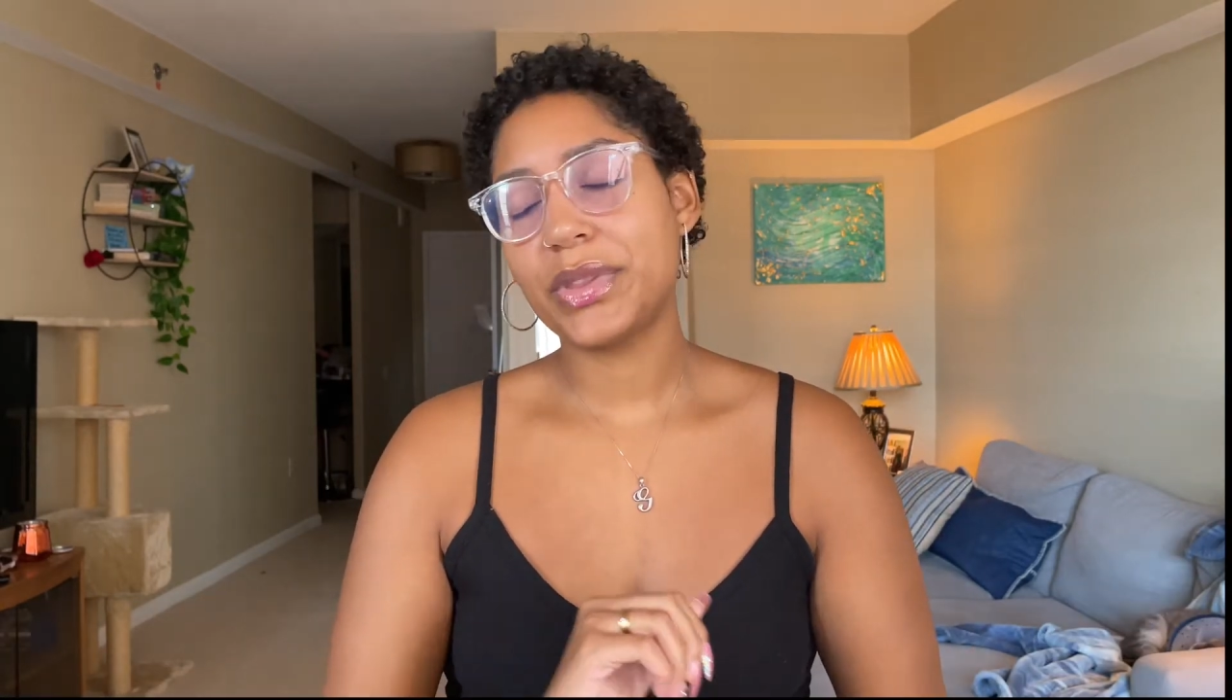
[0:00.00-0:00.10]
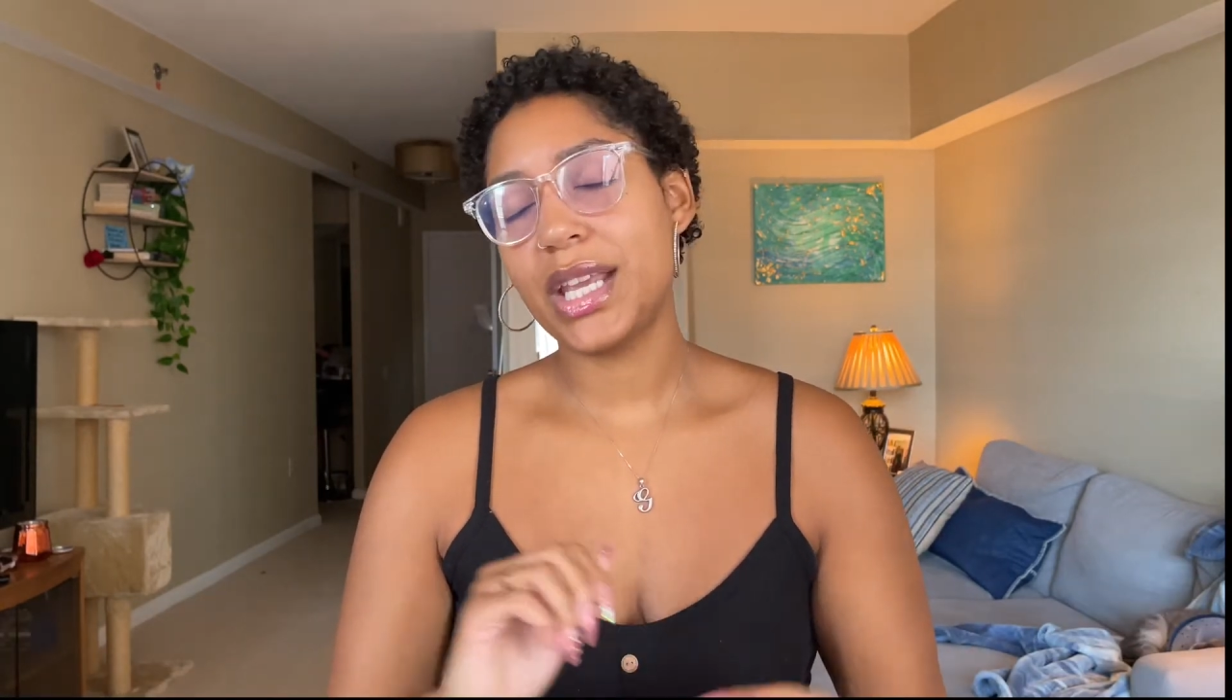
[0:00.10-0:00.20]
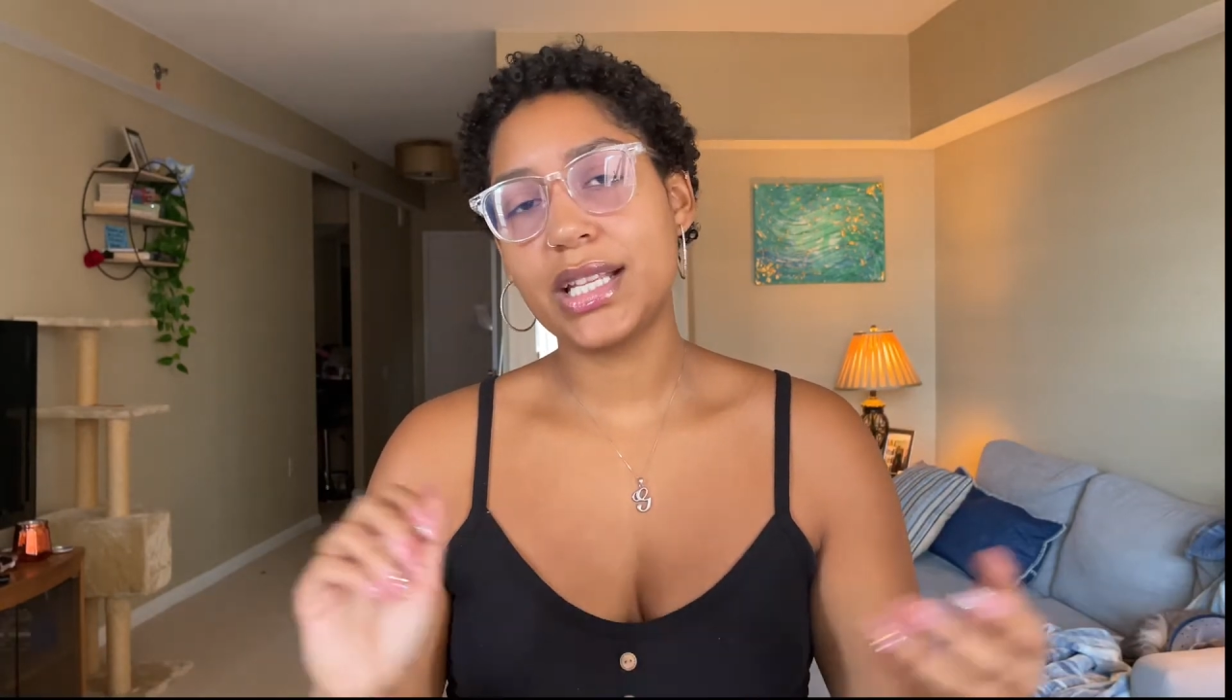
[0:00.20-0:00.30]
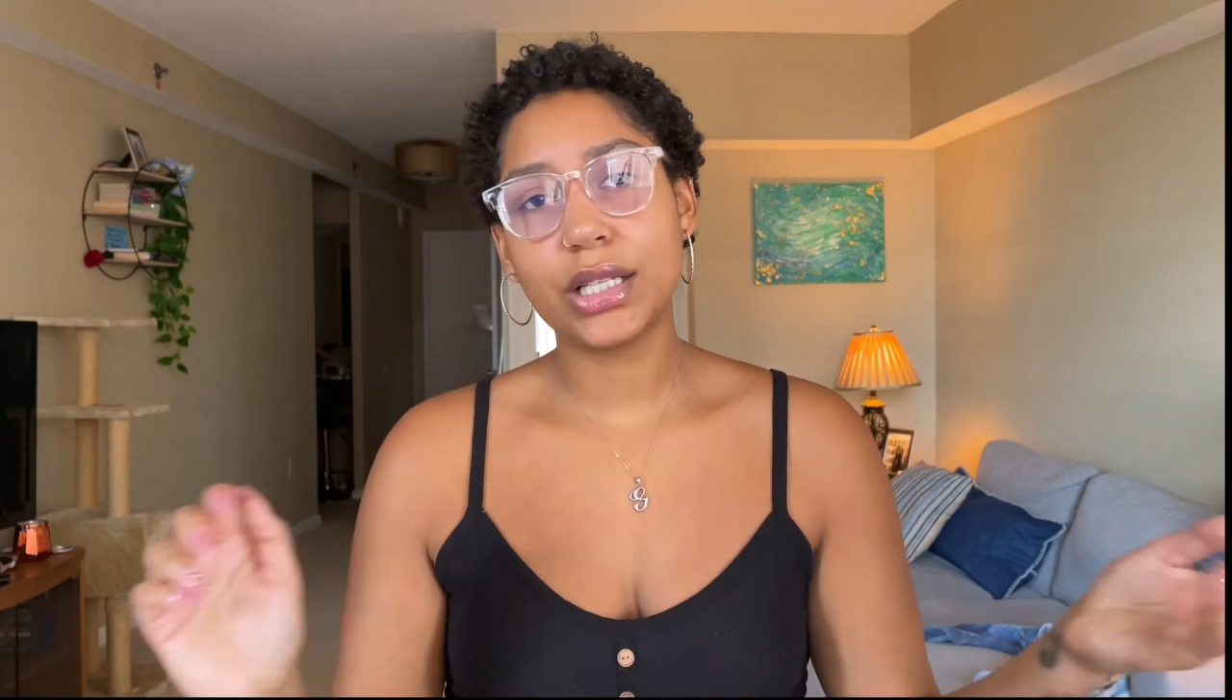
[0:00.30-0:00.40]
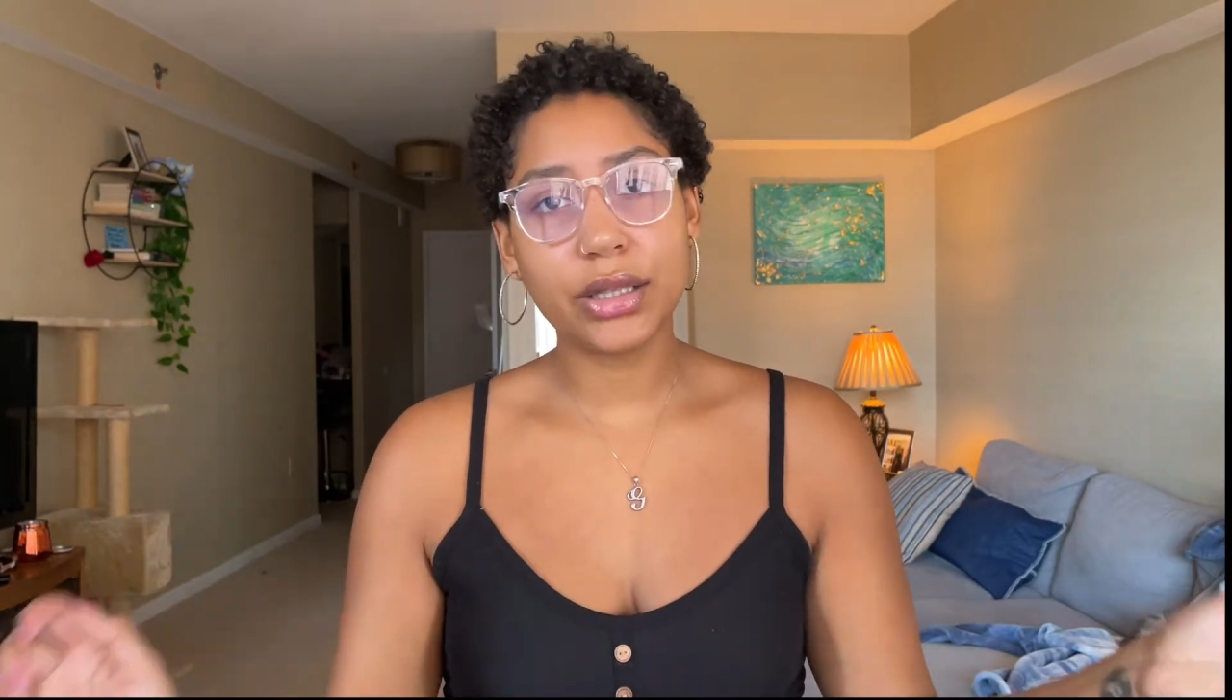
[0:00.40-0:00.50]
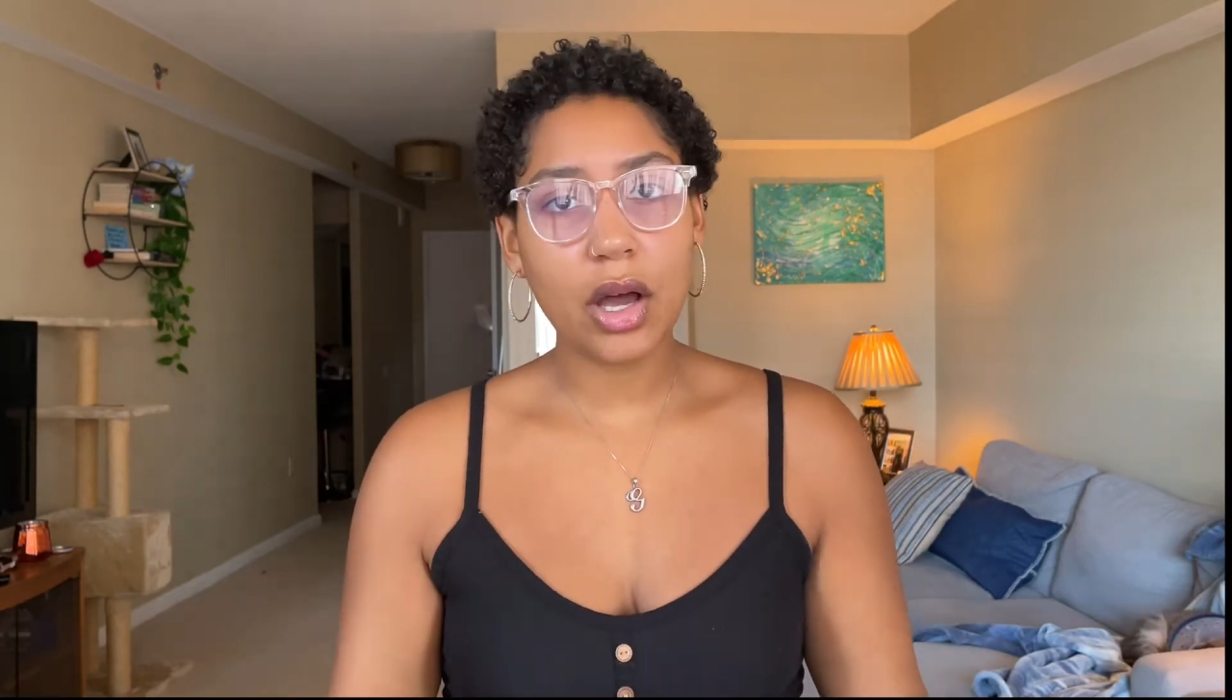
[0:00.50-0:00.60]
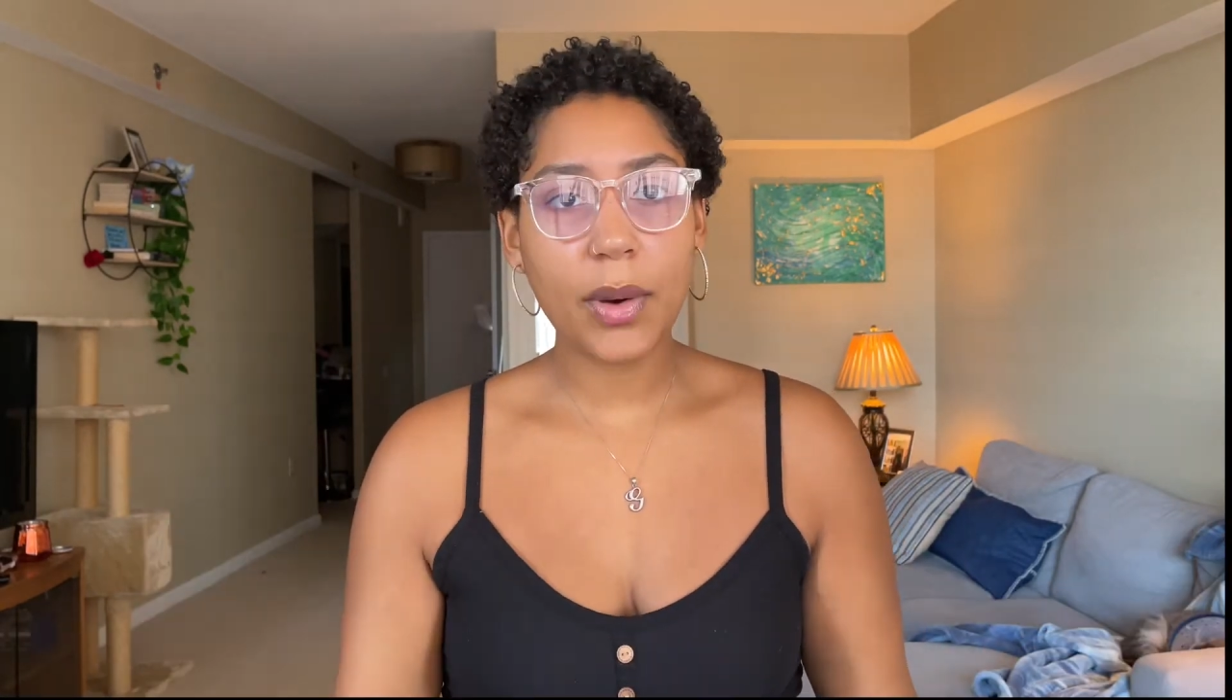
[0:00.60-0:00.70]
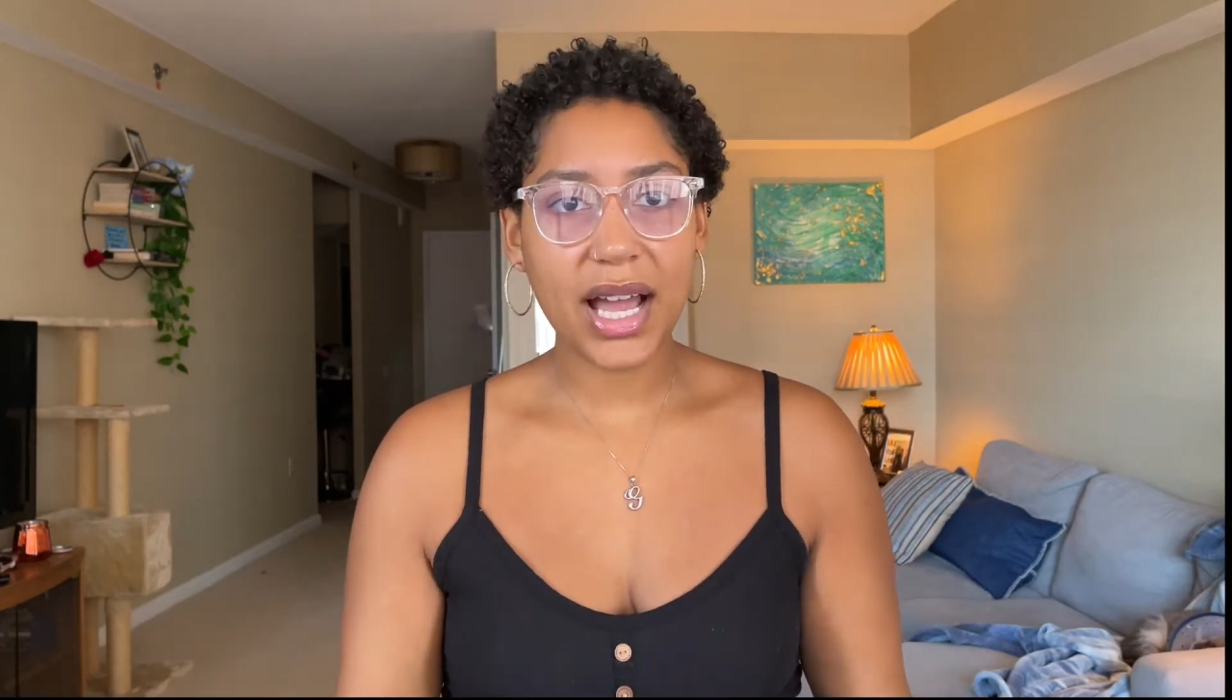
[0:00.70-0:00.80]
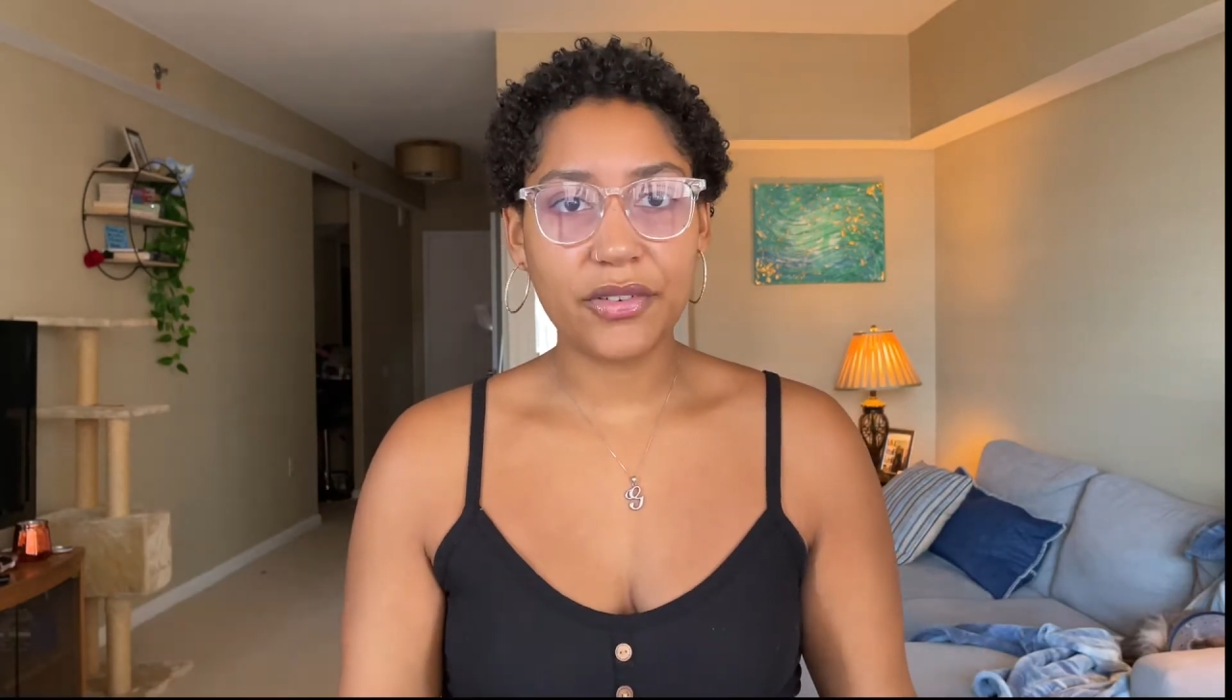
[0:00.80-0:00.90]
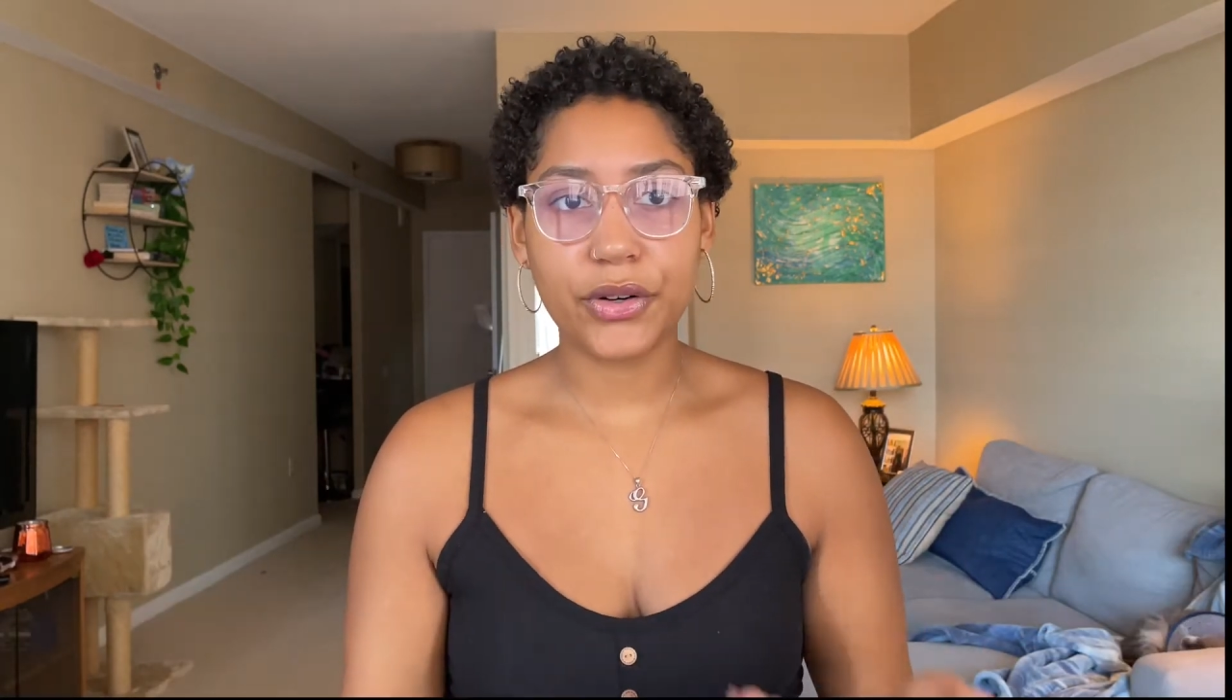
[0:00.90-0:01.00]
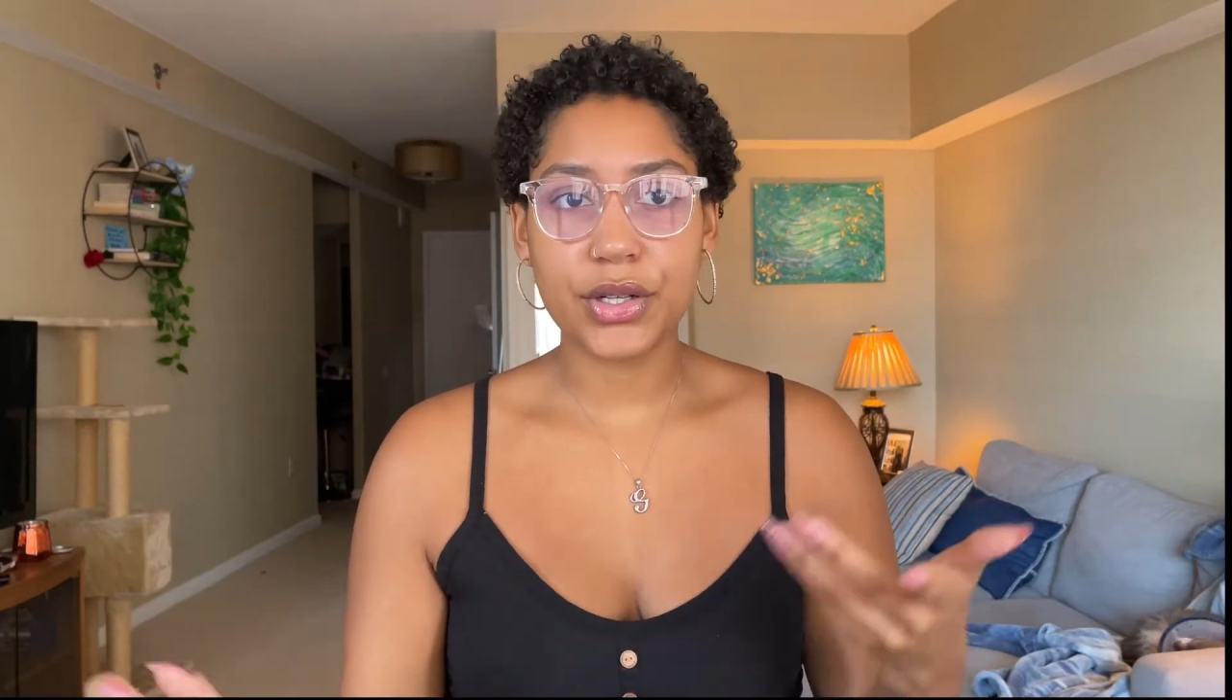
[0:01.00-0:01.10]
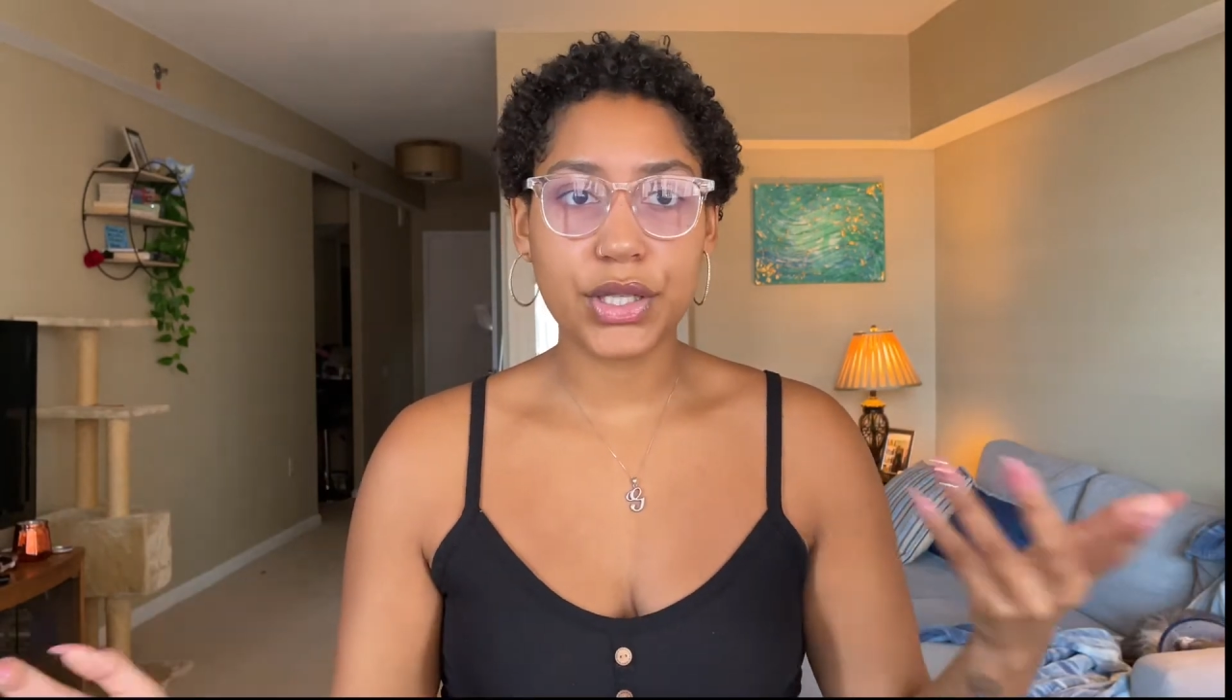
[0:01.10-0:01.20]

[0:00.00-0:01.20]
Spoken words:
it's a low effort